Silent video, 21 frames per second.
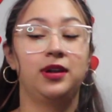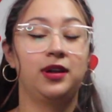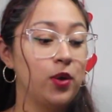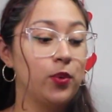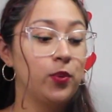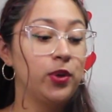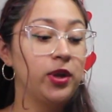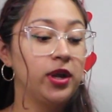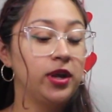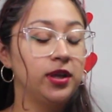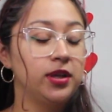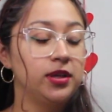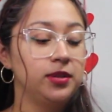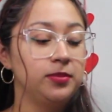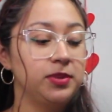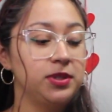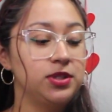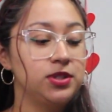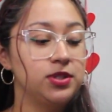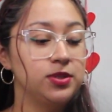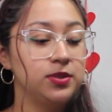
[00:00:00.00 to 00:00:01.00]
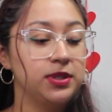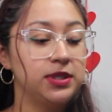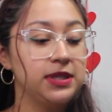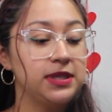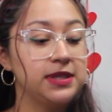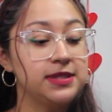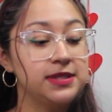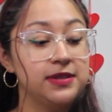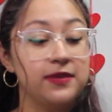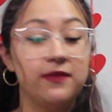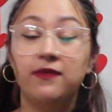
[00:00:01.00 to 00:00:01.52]
We are gonna be doing
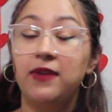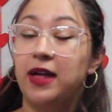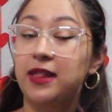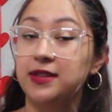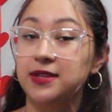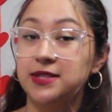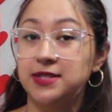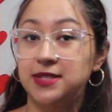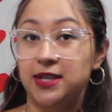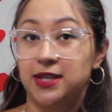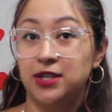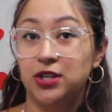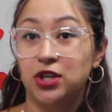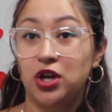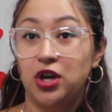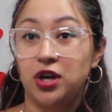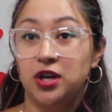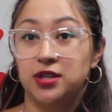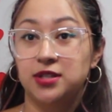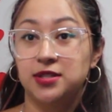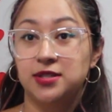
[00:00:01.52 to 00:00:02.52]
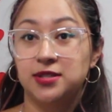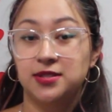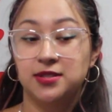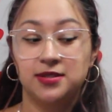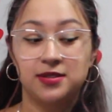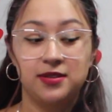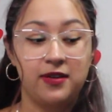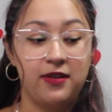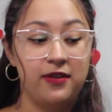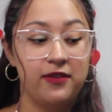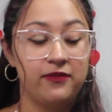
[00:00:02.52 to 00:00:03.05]
some Valentine cards
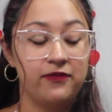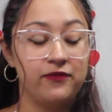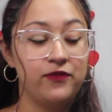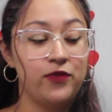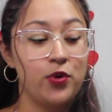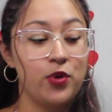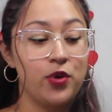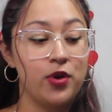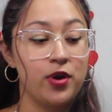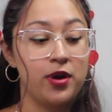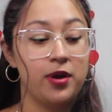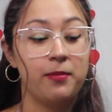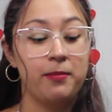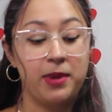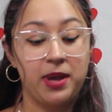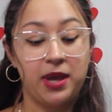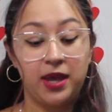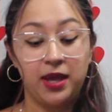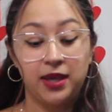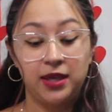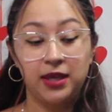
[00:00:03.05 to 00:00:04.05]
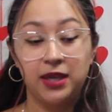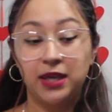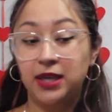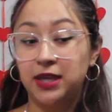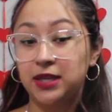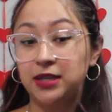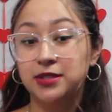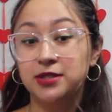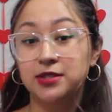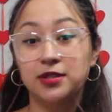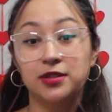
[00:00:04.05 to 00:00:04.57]
for my
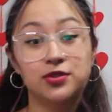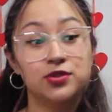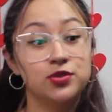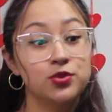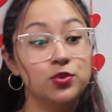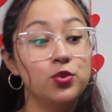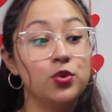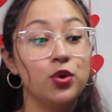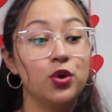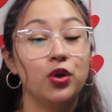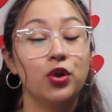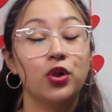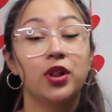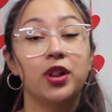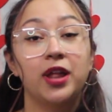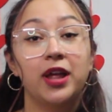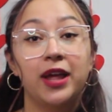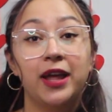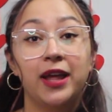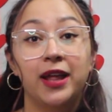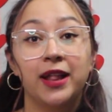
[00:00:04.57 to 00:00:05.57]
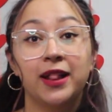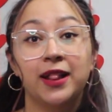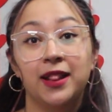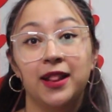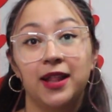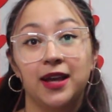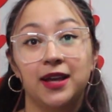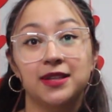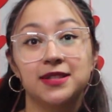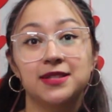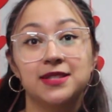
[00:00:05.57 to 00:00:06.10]
kids' school
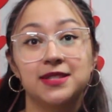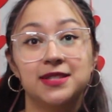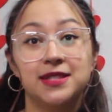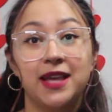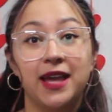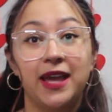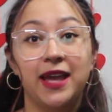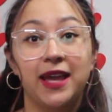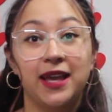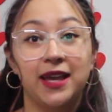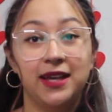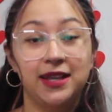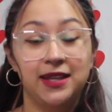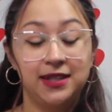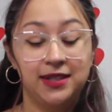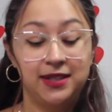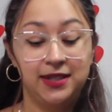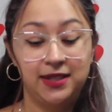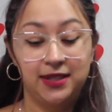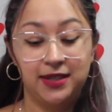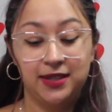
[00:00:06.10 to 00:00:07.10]
class, and